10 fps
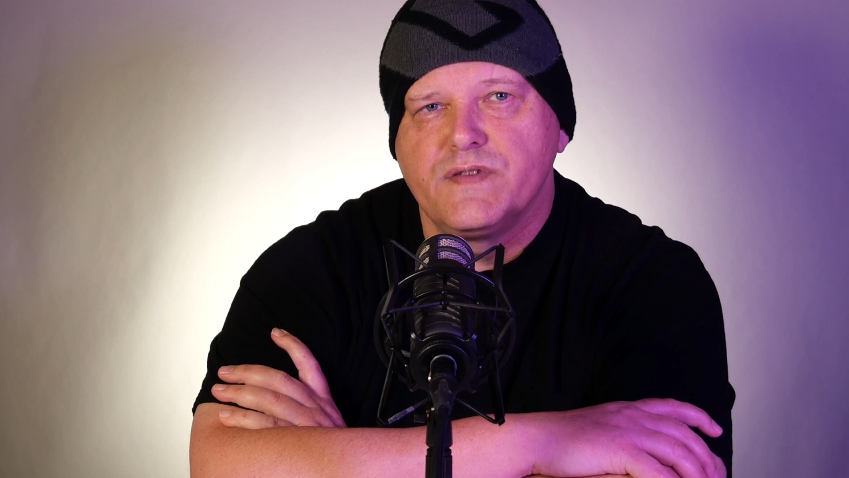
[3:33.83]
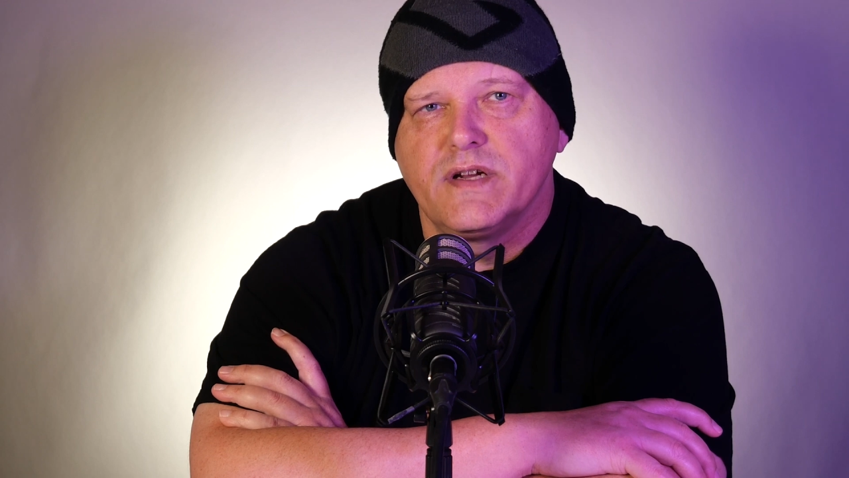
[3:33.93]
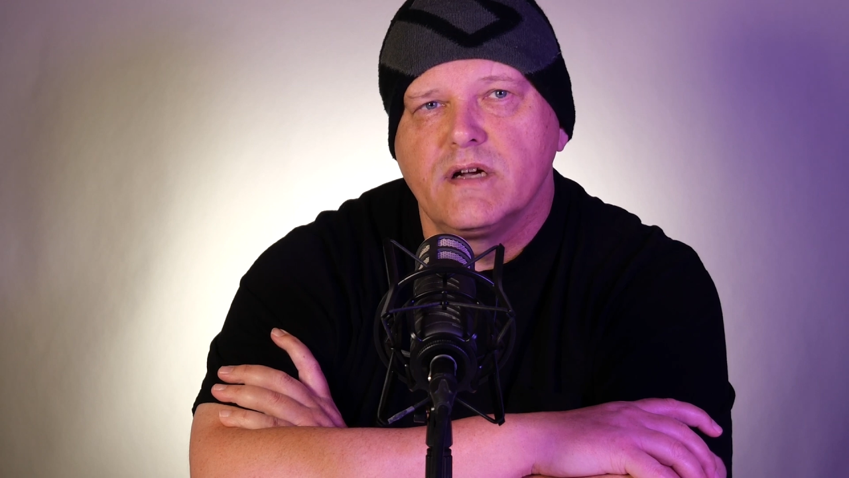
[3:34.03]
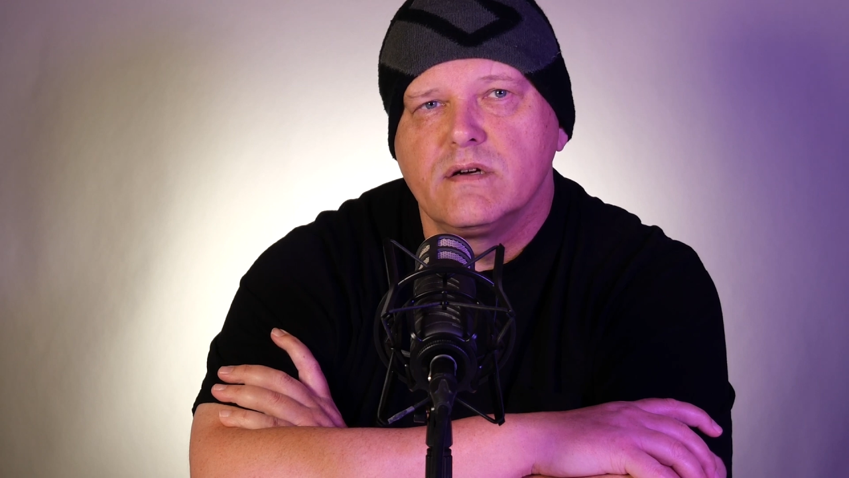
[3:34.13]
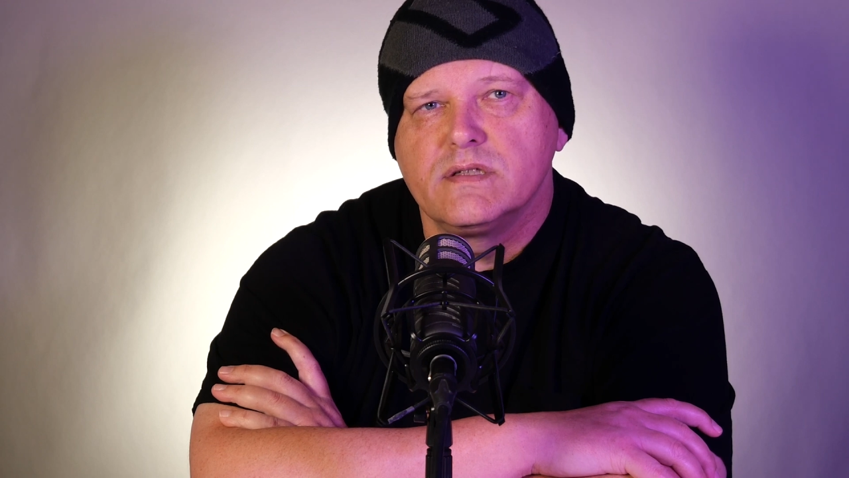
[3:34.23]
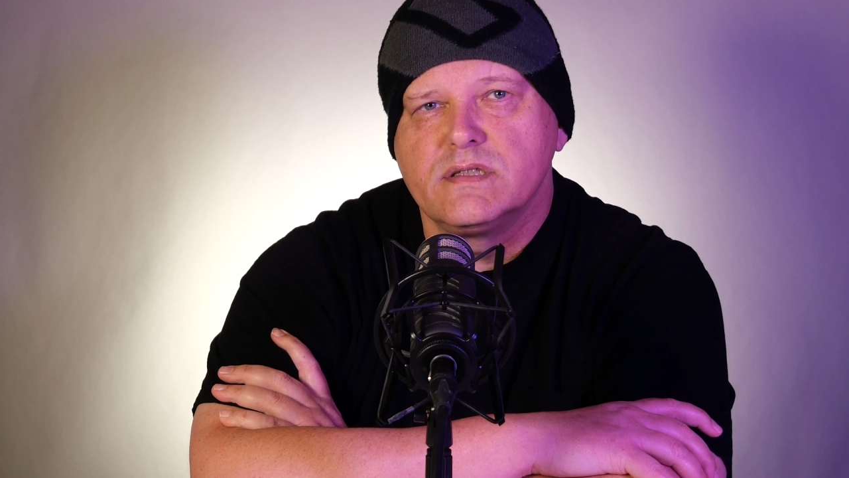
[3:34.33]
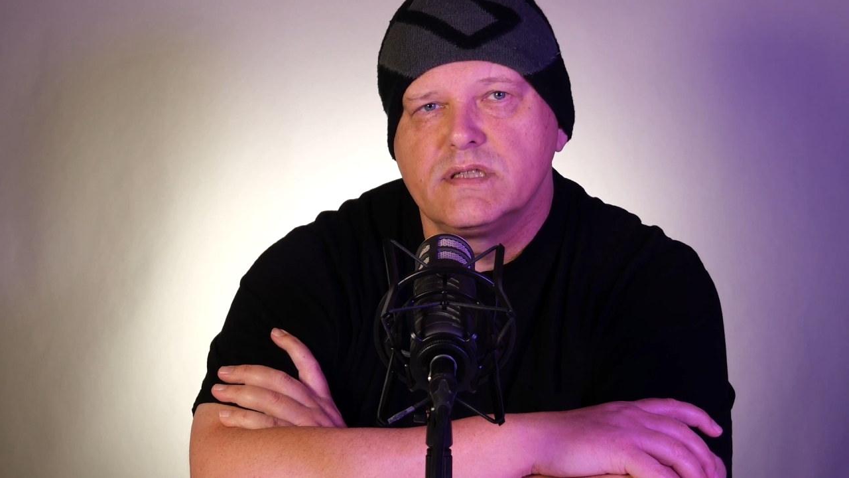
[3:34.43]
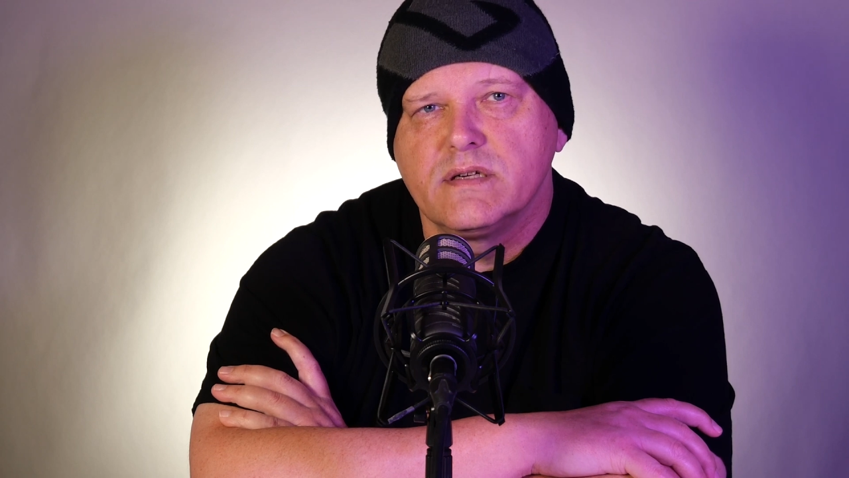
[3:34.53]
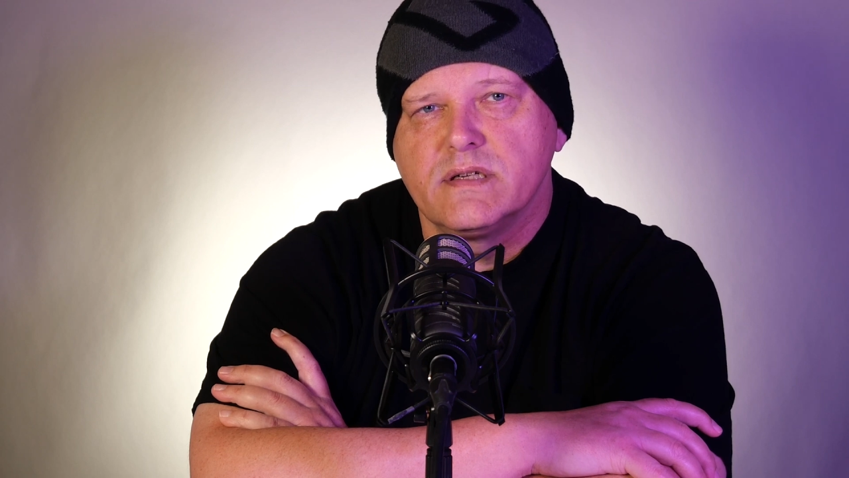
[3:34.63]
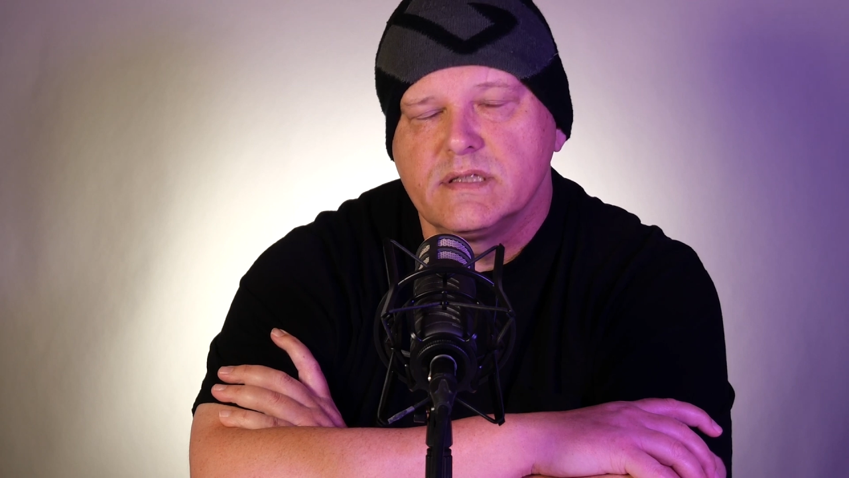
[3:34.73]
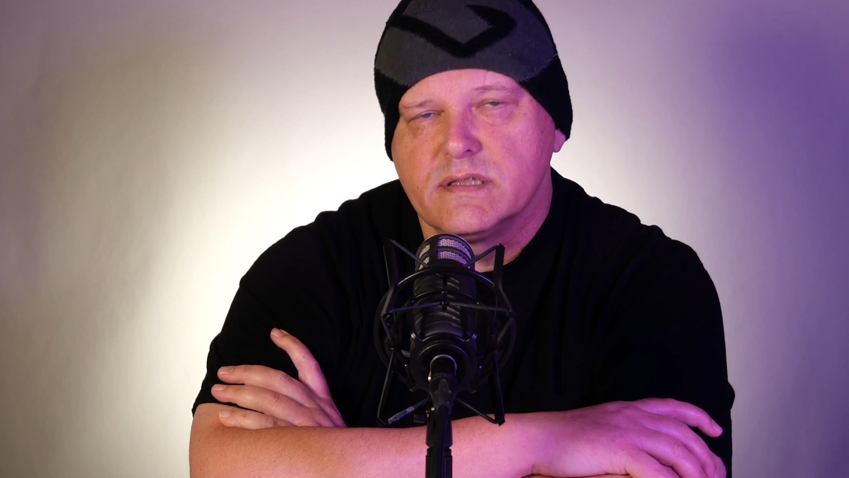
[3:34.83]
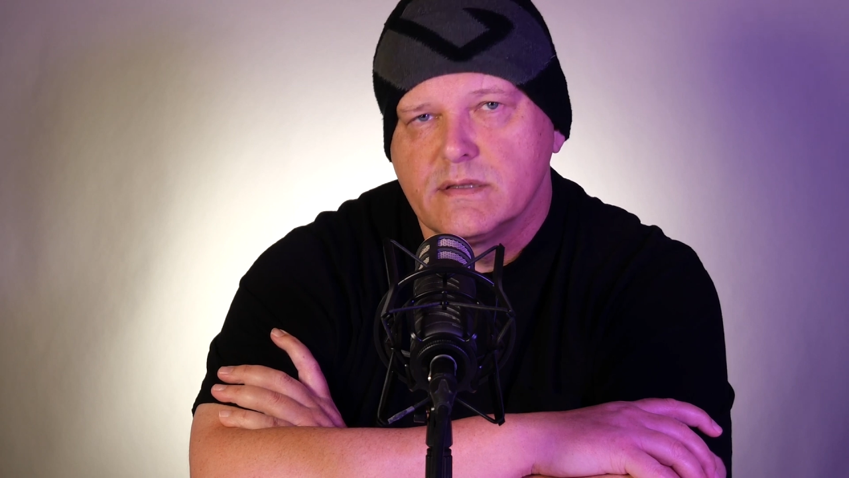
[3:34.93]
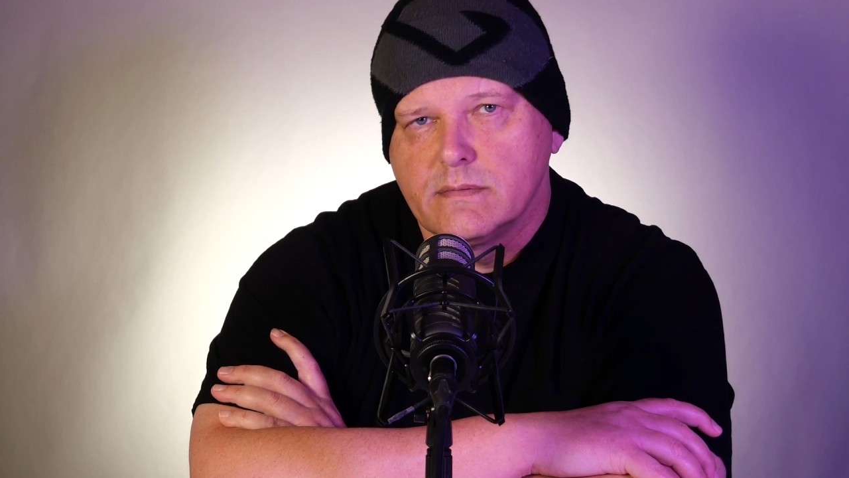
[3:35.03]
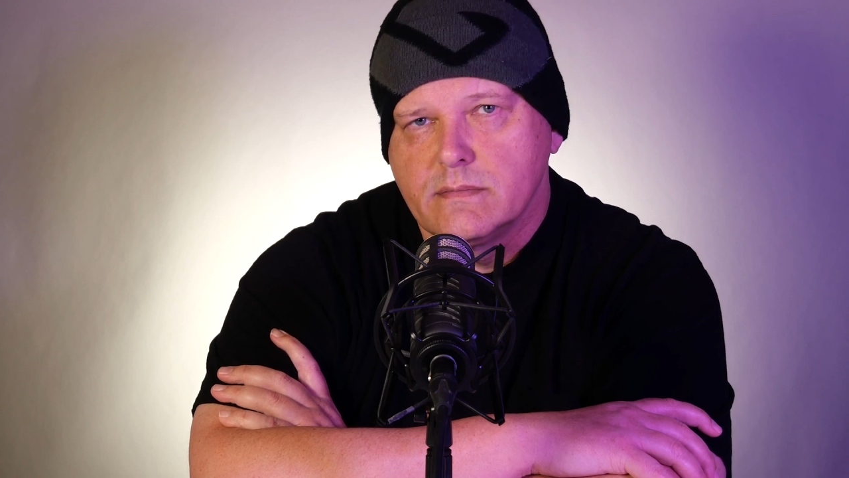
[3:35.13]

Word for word: video in the series.